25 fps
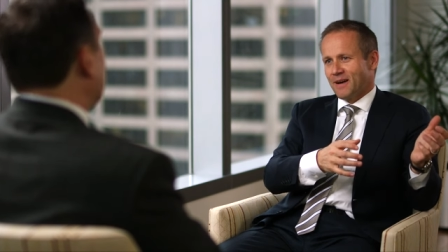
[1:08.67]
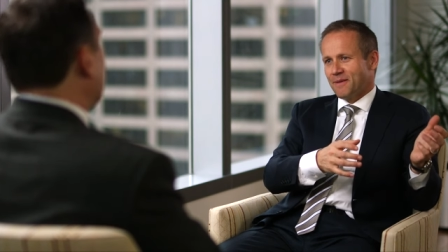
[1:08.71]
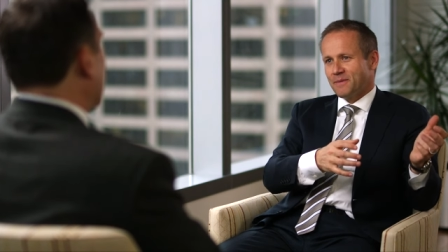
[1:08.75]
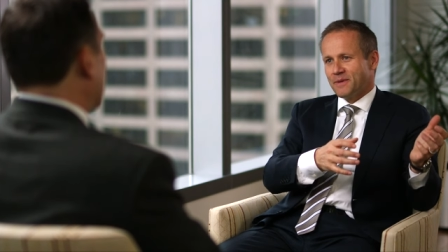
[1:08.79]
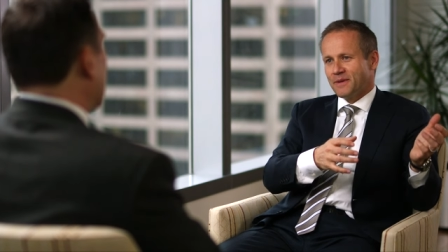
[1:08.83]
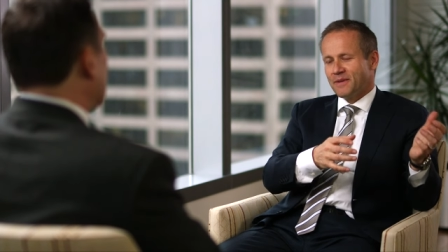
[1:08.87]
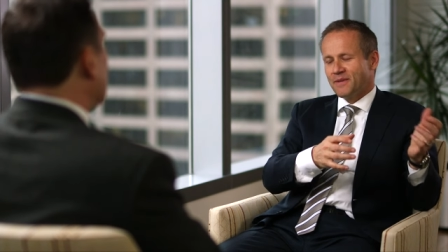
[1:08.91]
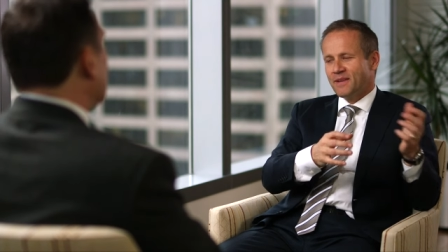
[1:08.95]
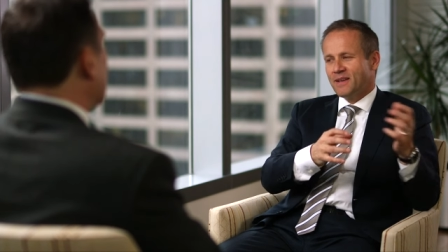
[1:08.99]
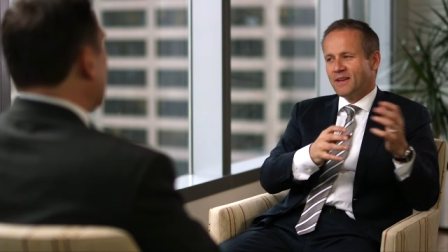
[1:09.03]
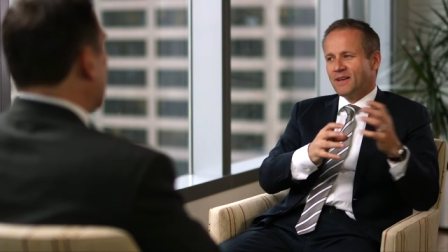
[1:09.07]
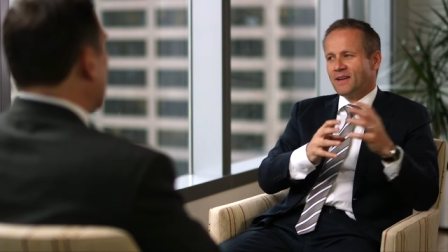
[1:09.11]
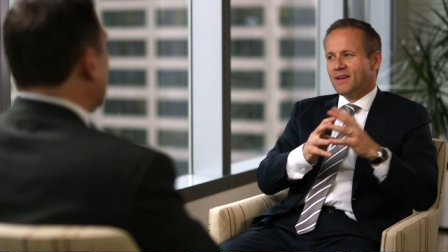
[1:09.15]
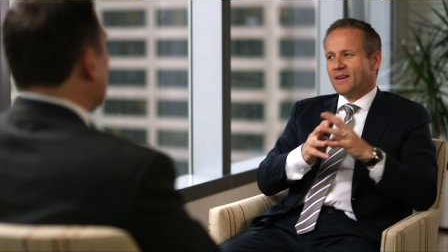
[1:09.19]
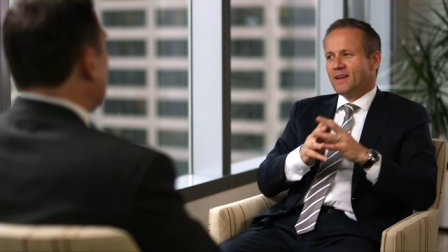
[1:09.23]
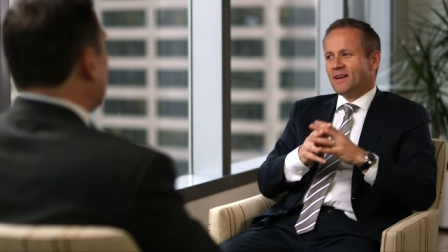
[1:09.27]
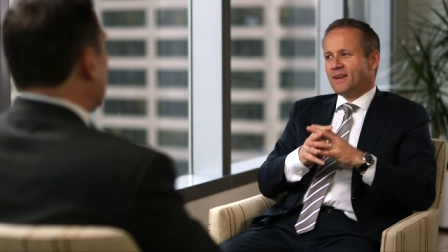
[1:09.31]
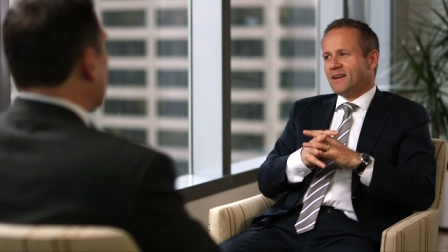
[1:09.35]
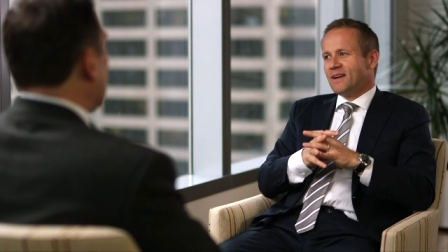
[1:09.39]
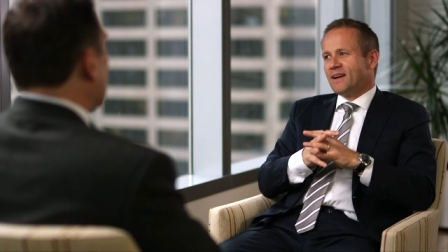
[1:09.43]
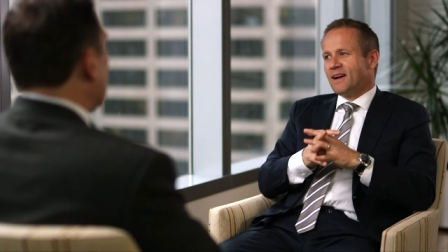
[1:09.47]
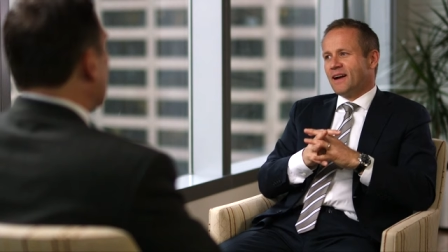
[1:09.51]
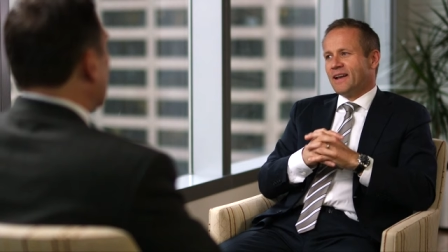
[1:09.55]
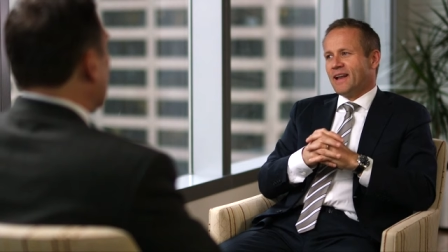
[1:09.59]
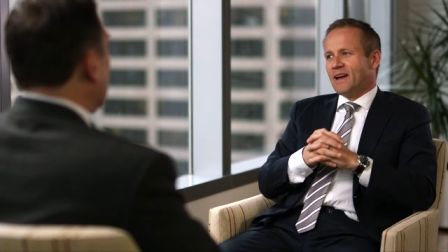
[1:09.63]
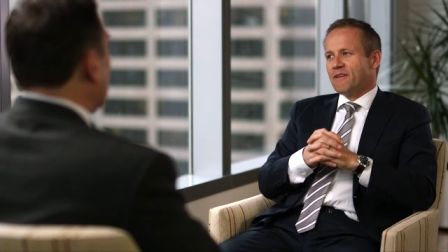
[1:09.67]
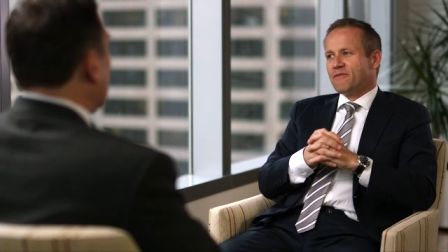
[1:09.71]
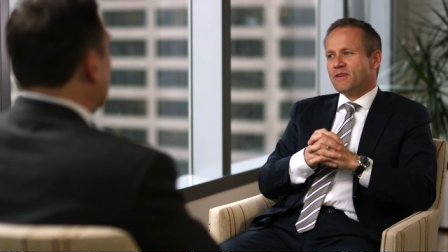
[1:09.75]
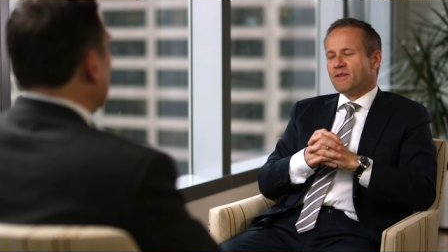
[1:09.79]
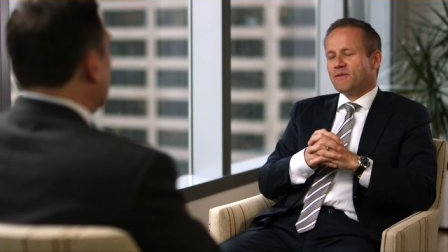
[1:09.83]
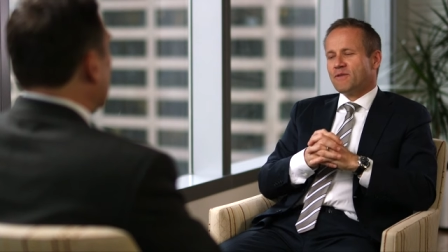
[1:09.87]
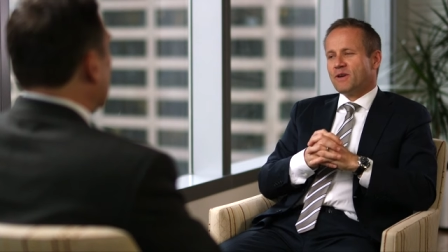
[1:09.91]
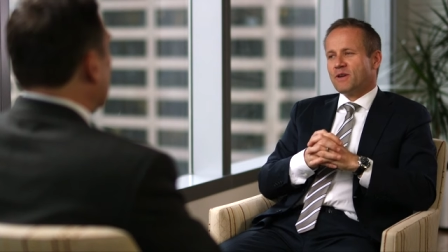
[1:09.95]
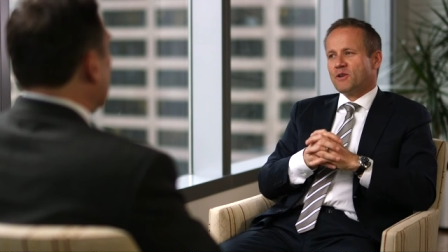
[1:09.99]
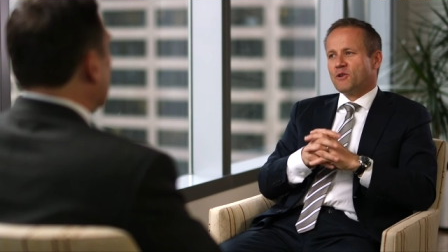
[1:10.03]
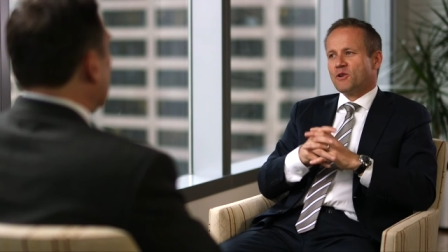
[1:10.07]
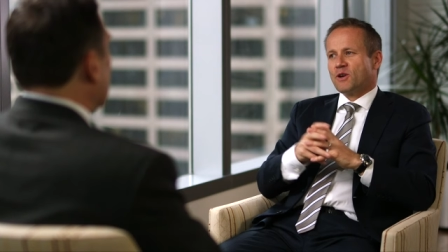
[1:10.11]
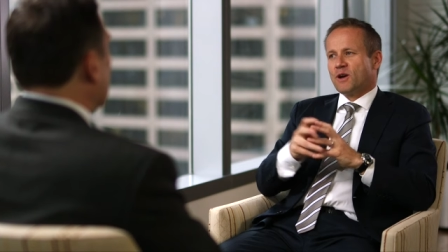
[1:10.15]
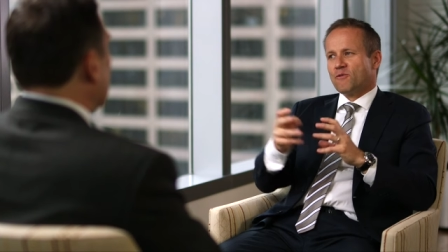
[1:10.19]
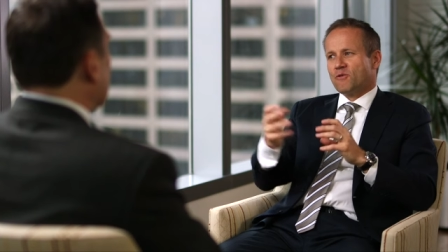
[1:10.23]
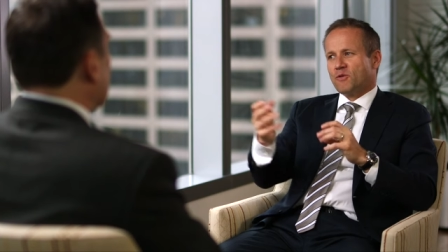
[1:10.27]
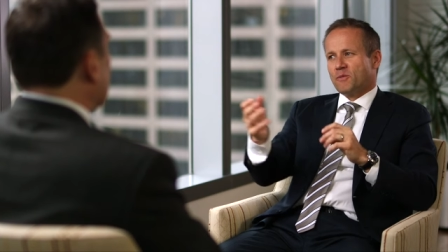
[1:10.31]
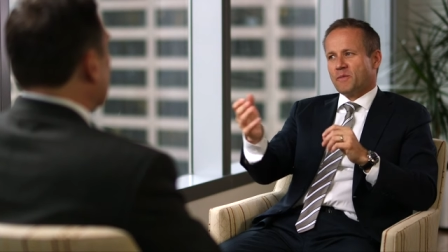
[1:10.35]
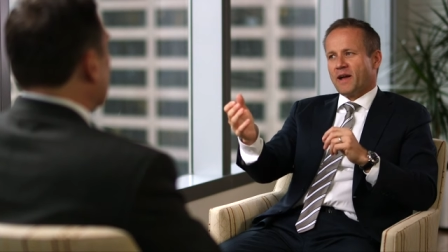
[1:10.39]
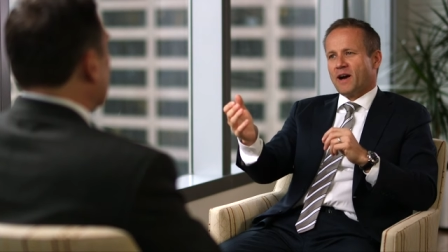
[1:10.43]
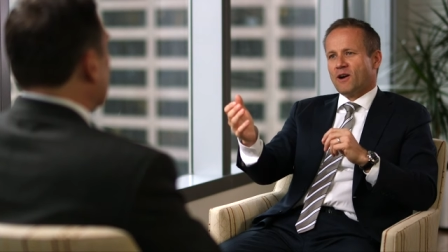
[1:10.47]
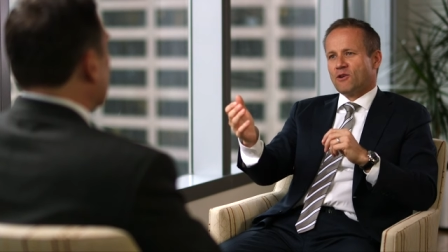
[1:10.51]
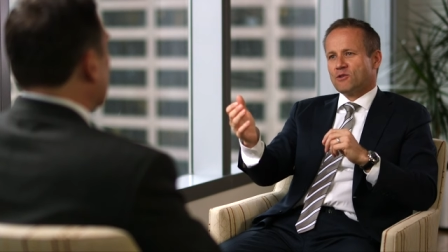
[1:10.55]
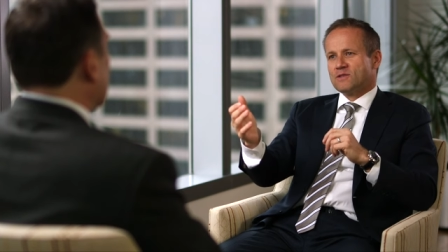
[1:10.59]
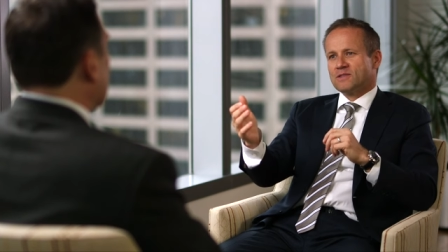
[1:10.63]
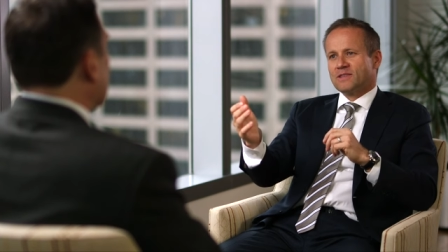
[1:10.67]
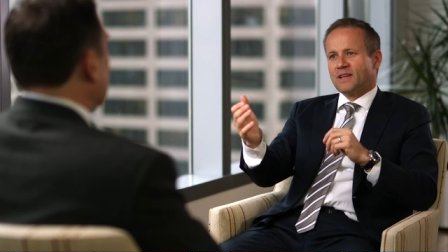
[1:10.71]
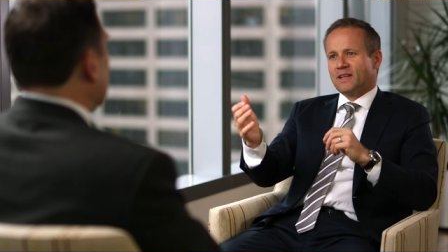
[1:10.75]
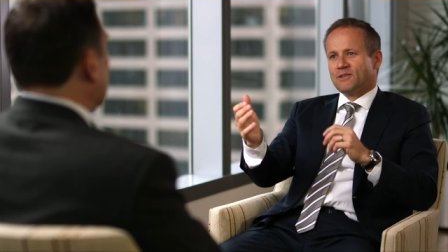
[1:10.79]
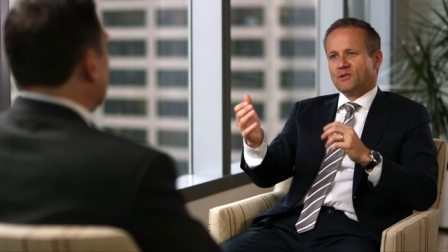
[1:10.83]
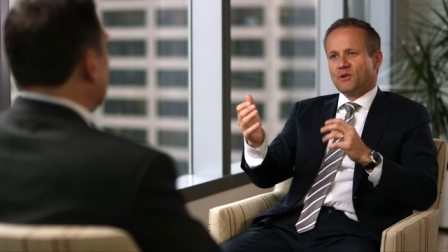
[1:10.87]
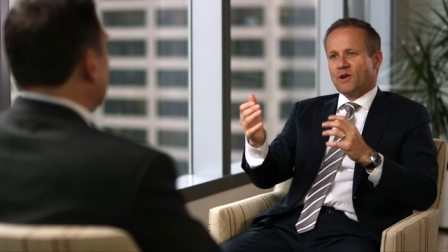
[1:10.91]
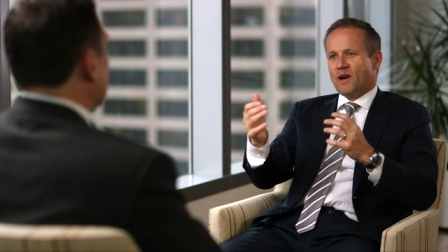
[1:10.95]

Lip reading: And I think when you come from the outside,